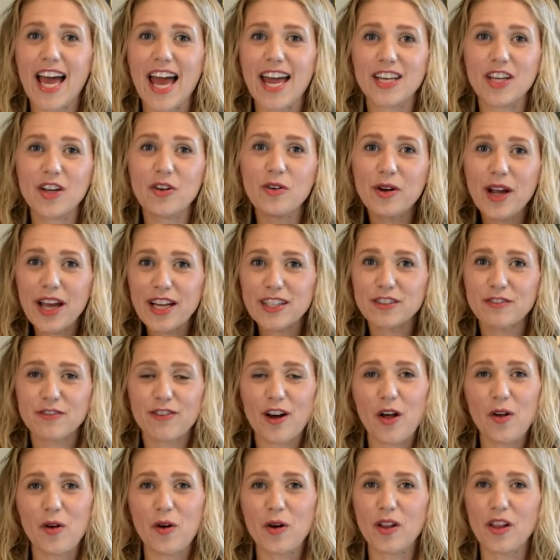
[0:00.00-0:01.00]
and you get to
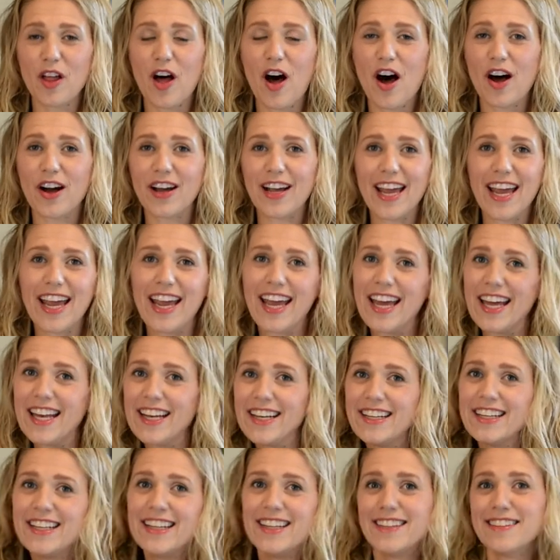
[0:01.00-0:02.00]
follow along
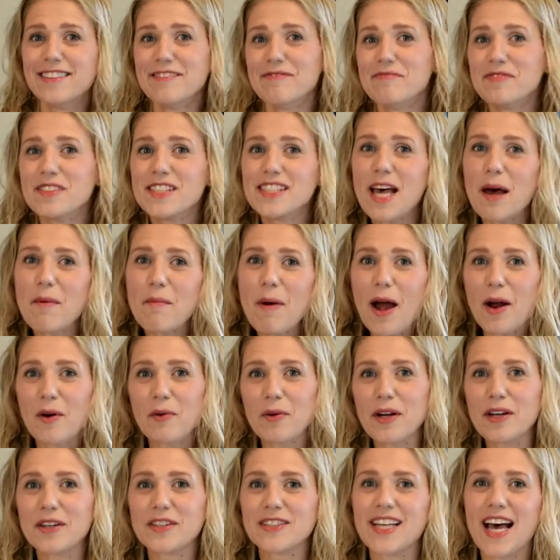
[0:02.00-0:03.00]
in
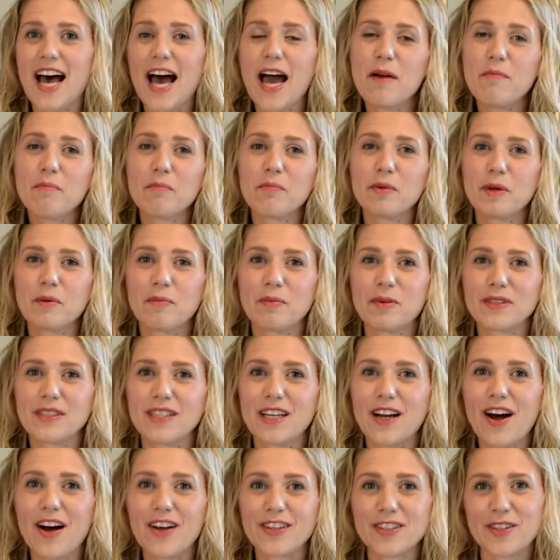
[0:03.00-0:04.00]
semi-real time, bloopers
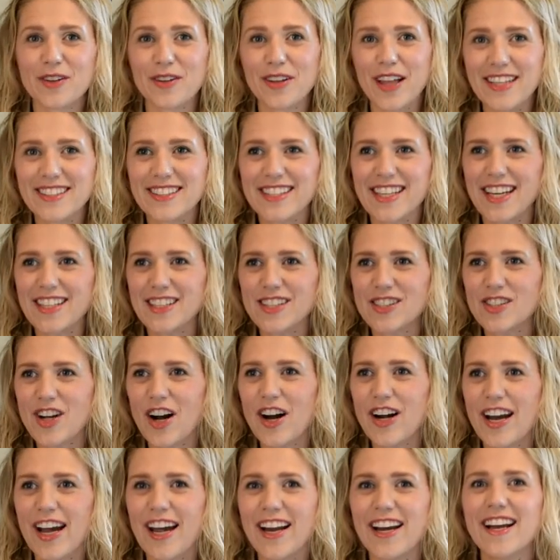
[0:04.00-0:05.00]
and all. So let's get
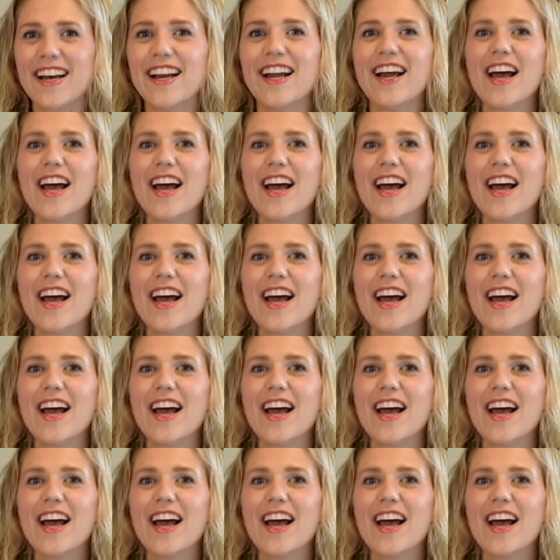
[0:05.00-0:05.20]
started.